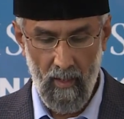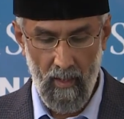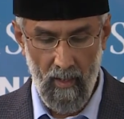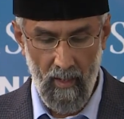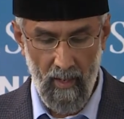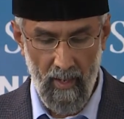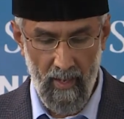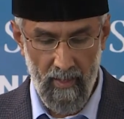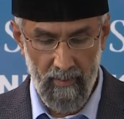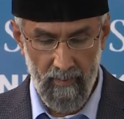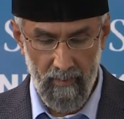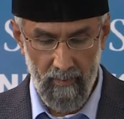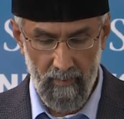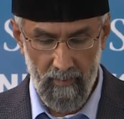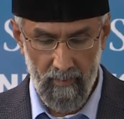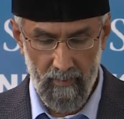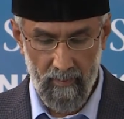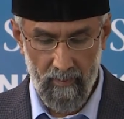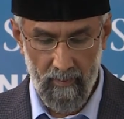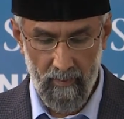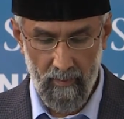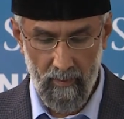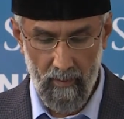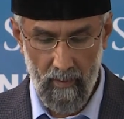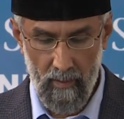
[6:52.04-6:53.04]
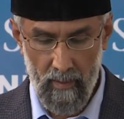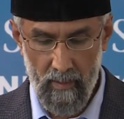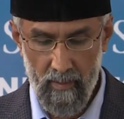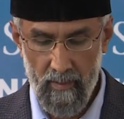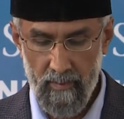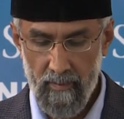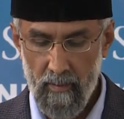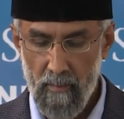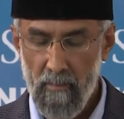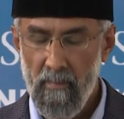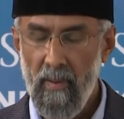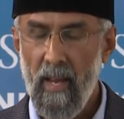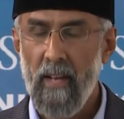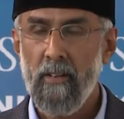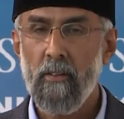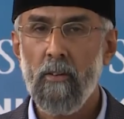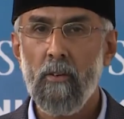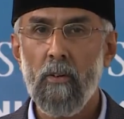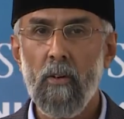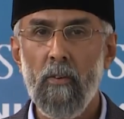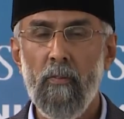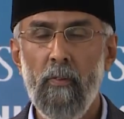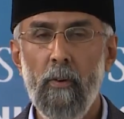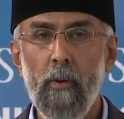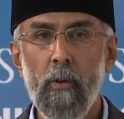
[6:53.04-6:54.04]
Hence, it is a
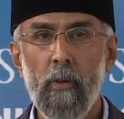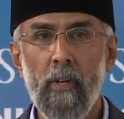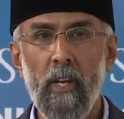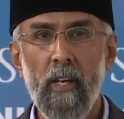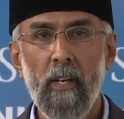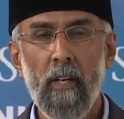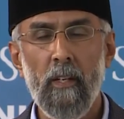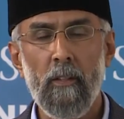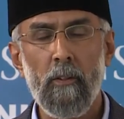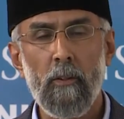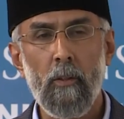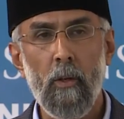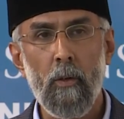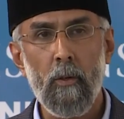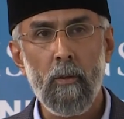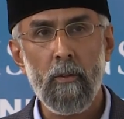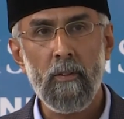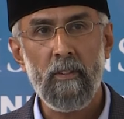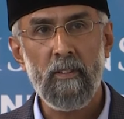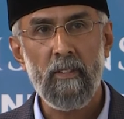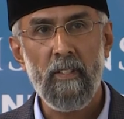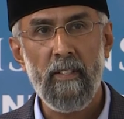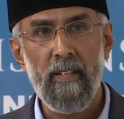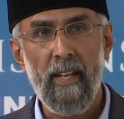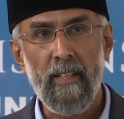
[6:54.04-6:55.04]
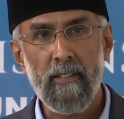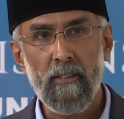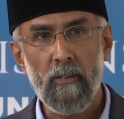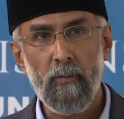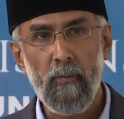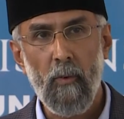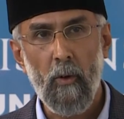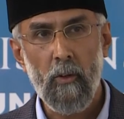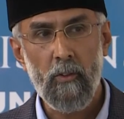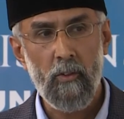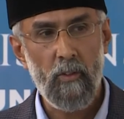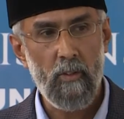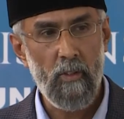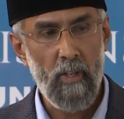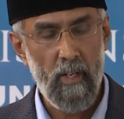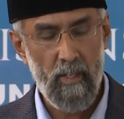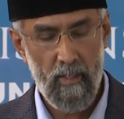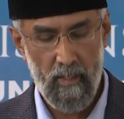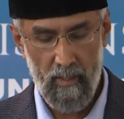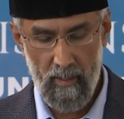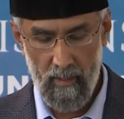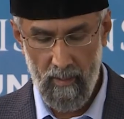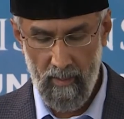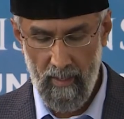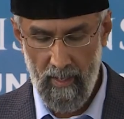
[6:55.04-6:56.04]
matter of looking at those less
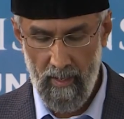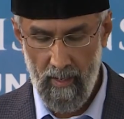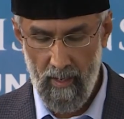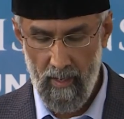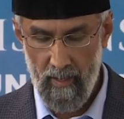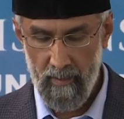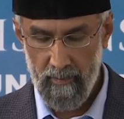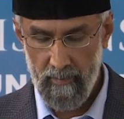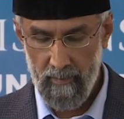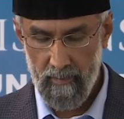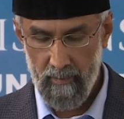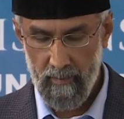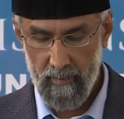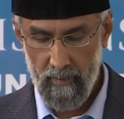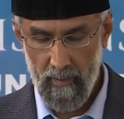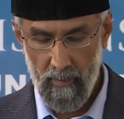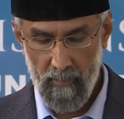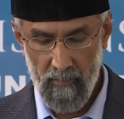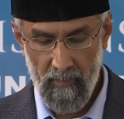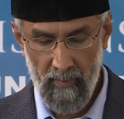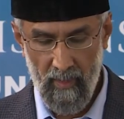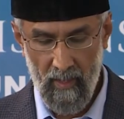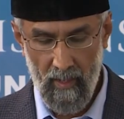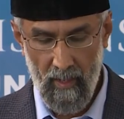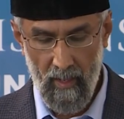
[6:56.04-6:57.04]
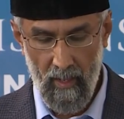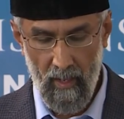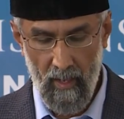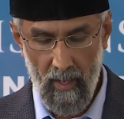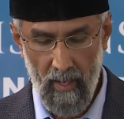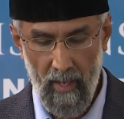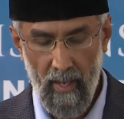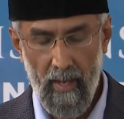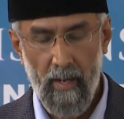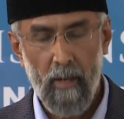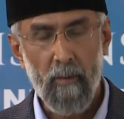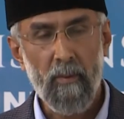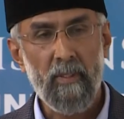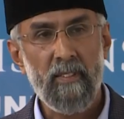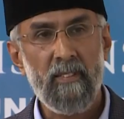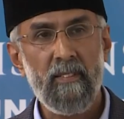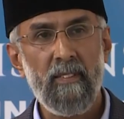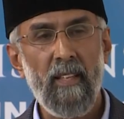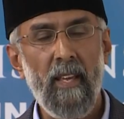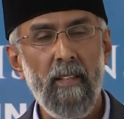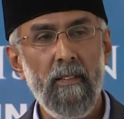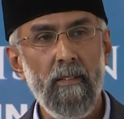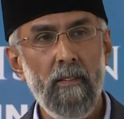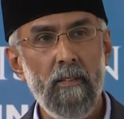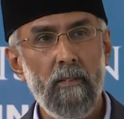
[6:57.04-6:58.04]
fortunate than us, and our
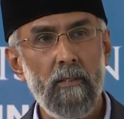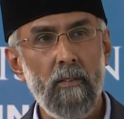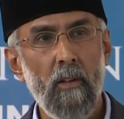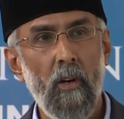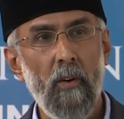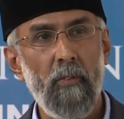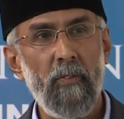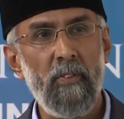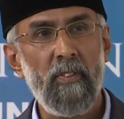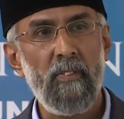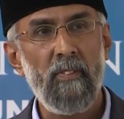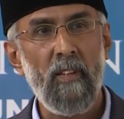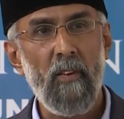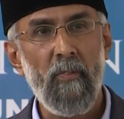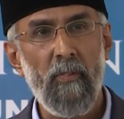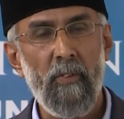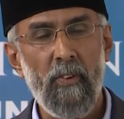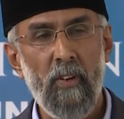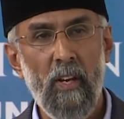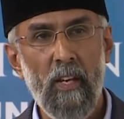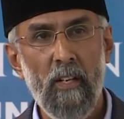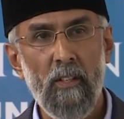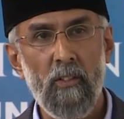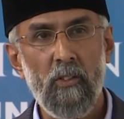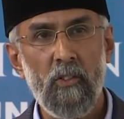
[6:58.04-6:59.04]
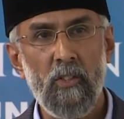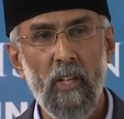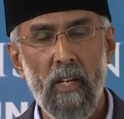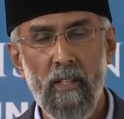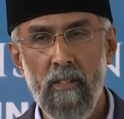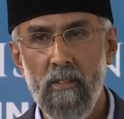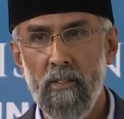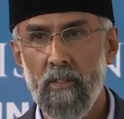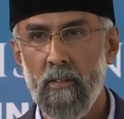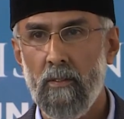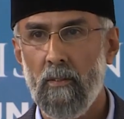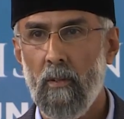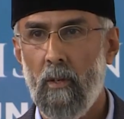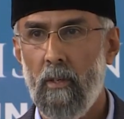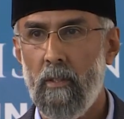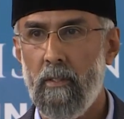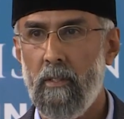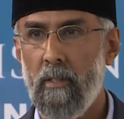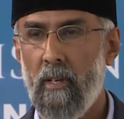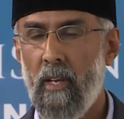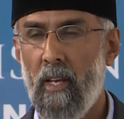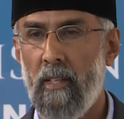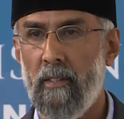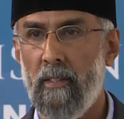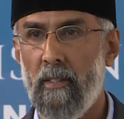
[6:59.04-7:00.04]
sense of suffering changes
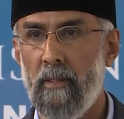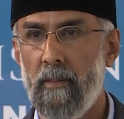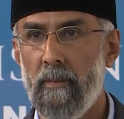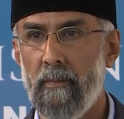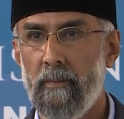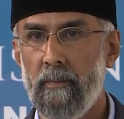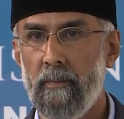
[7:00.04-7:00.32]
altogether.